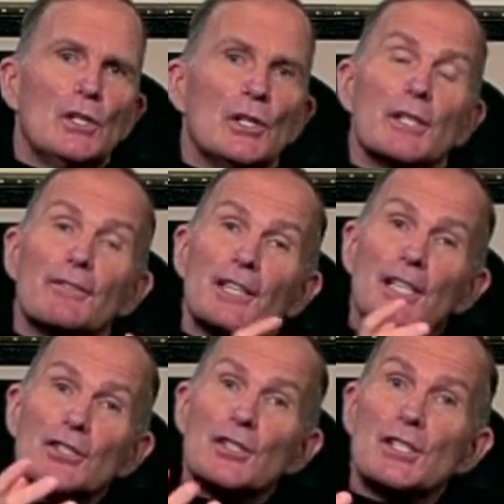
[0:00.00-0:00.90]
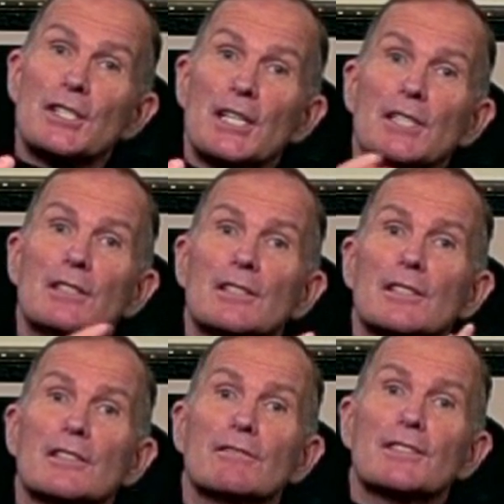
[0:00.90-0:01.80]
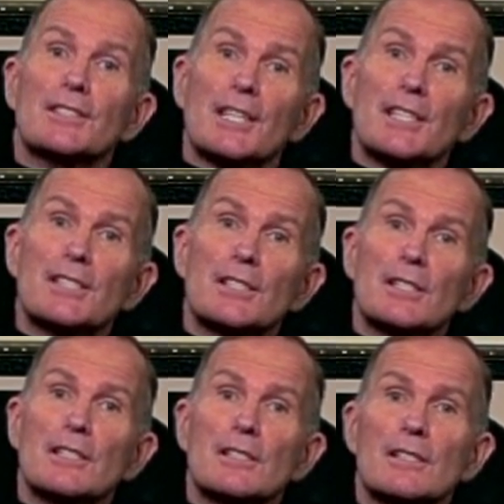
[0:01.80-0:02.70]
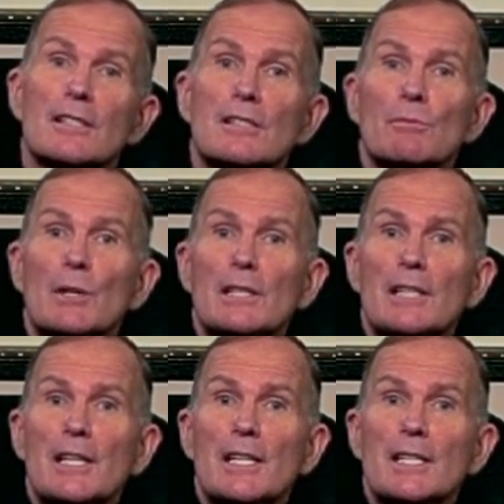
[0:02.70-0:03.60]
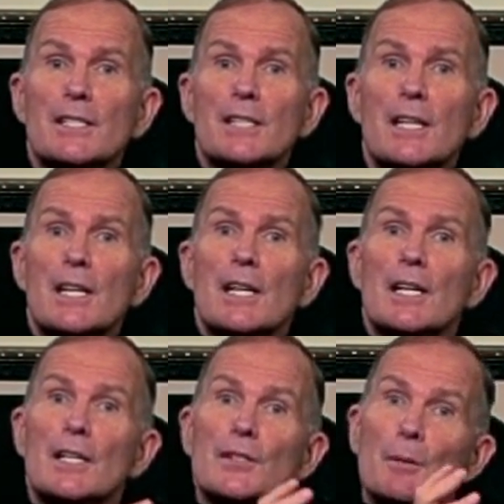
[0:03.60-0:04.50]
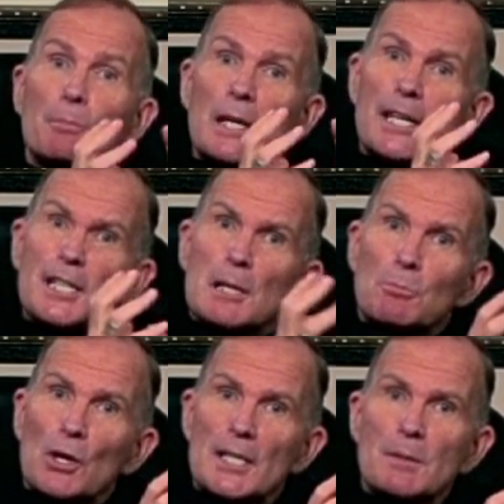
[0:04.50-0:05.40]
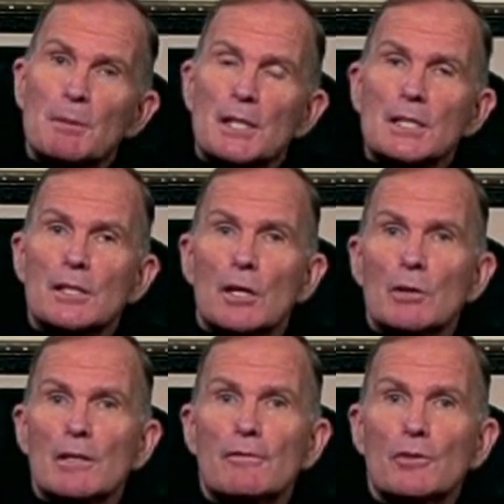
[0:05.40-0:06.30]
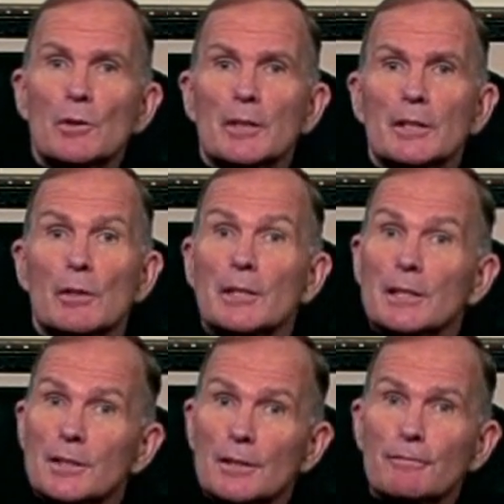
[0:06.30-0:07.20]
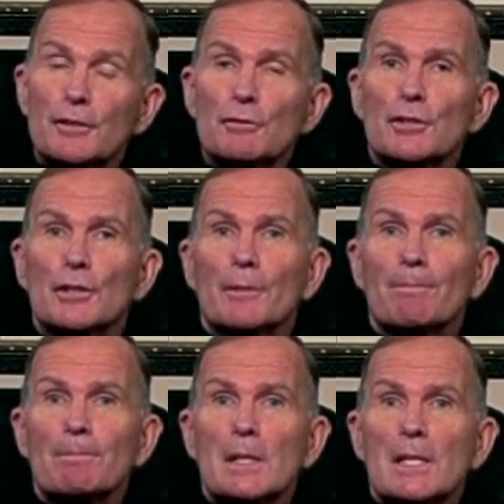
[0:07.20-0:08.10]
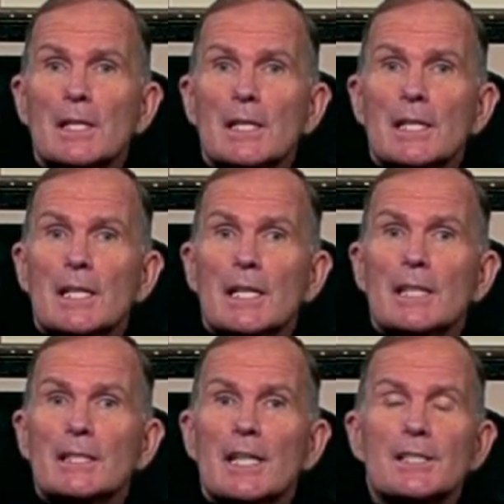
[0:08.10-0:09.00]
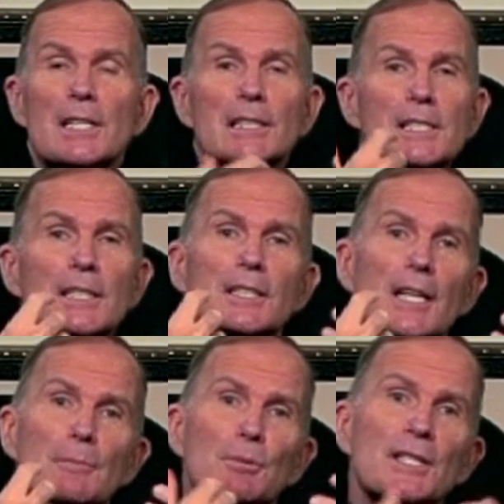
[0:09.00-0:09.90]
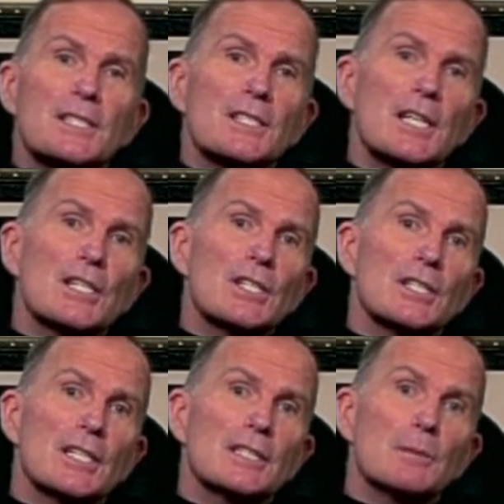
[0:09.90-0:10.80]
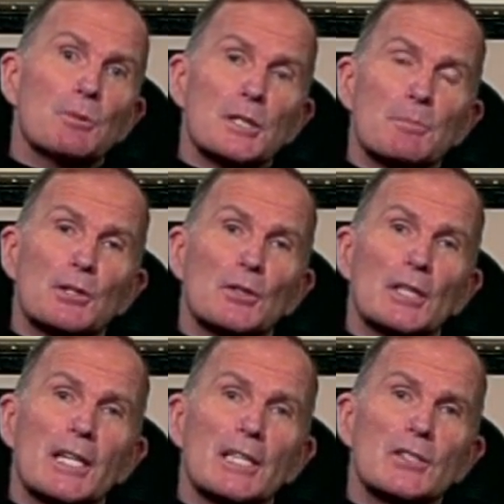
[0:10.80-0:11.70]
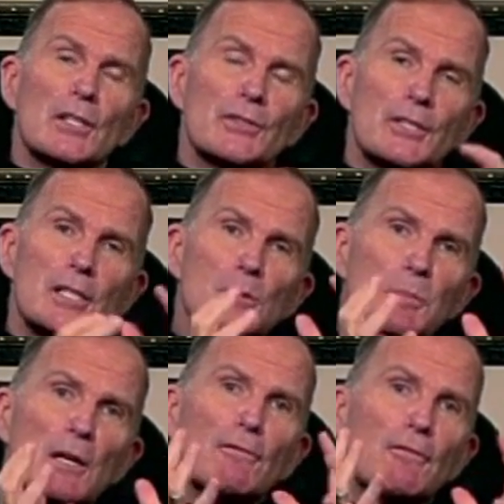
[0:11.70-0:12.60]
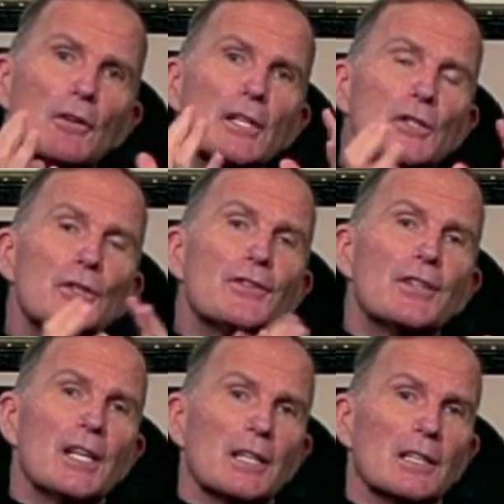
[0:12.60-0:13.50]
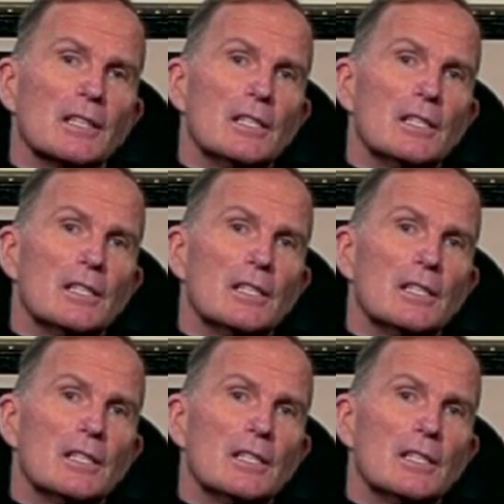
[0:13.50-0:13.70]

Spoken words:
on the financial state of the diocese as well as the planning prospects going forward, going into the future. And as I listened to that presentation at the Presbyteral Council, I thought this would be a very good thing